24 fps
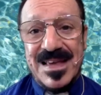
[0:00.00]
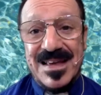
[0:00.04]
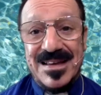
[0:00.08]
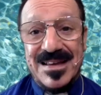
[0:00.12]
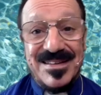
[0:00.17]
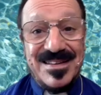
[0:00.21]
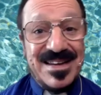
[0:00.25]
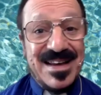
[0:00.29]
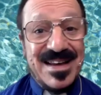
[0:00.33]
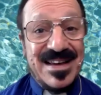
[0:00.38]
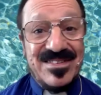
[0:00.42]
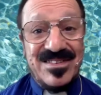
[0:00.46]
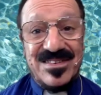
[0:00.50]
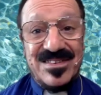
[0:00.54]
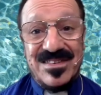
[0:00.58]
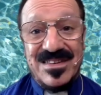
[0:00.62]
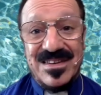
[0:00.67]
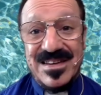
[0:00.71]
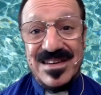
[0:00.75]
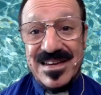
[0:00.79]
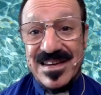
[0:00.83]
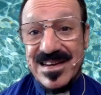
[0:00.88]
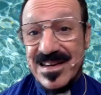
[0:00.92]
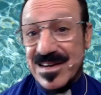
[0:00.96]
Did I
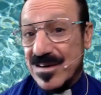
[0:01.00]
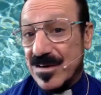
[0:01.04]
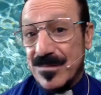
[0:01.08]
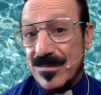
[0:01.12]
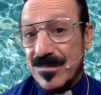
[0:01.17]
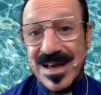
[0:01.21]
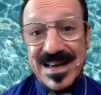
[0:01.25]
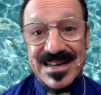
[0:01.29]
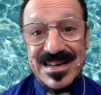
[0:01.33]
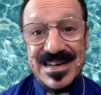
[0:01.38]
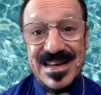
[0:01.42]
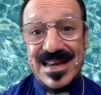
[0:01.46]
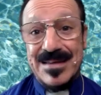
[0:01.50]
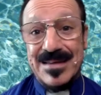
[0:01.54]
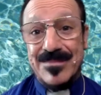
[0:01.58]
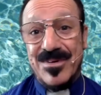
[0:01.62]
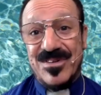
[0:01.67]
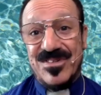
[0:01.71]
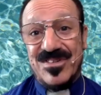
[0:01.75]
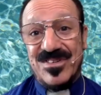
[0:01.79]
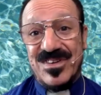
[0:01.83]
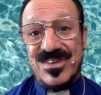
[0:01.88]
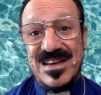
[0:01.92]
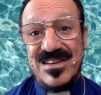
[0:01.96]
hear my
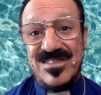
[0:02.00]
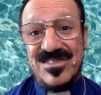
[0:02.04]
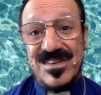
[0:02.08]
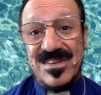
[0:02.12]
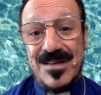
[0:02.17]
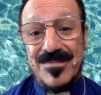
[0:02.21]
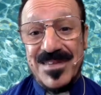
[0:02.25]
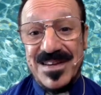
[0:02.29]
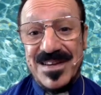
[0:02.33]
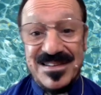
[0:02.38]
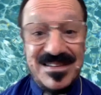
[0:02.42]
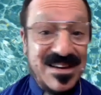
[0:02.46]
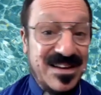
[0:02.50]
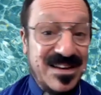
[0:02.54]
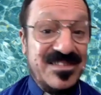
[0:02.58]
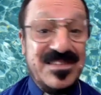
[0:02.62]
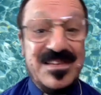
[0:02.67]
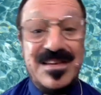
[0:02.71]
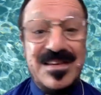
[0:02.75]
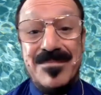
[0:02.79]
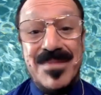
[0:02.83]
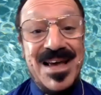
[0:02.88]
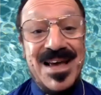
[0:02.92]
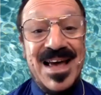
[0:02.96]
neighbor say something?
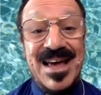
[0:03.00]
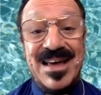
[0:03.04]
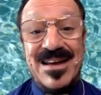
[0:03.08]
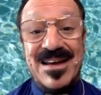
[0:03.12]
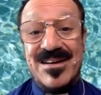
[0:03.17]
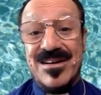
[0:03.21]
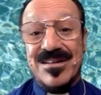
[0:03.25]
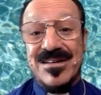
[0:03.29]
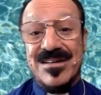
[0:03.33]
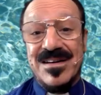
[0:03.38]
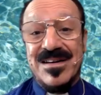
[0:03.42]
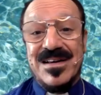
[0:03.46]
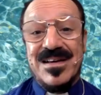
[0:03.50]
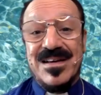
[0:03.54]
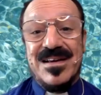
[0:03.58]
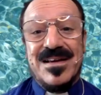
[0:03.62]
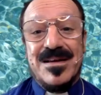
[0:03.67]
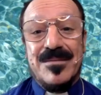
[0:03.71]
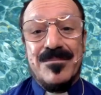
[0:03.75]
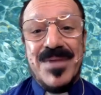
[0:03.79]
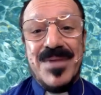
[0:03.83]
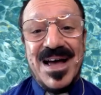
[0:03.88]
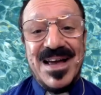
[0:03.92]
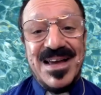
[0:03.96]
Doesn't matter.
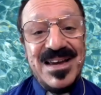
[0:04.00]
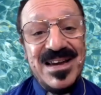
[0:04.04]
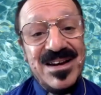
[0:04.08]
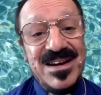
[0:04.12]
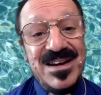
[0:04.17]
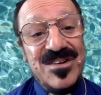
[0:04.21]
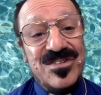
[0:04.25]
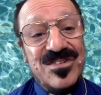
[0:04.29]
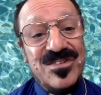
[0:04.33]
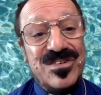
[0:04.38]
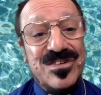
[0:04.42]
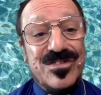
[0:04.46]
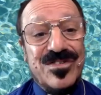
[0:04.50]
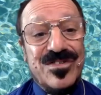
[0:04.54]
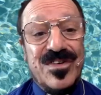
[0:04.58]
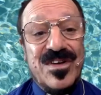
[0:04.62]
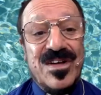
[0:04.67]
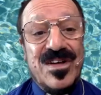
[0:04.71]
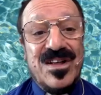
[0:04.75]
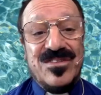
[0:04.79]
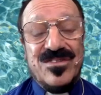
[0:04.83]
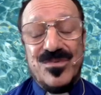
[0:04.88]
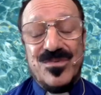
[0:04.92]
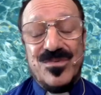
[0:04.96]
My ears are
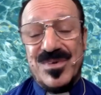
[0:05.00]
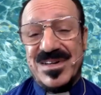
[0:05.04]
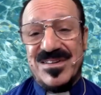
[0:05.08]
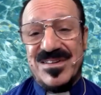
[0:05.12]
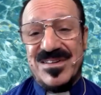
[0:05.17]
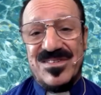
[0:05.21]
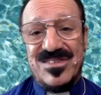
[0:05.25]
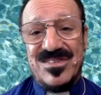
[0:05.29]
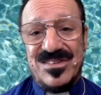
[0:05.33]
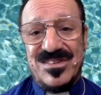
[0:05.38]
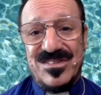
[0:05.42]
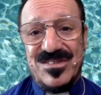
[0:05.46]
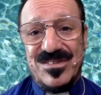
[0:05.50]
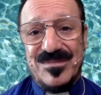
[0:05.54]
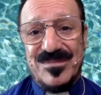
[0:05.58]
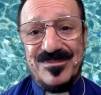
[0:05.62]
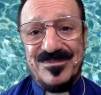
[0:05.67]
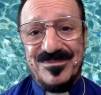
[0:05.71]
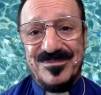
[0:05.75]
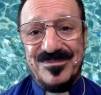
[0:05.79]
false witnesses.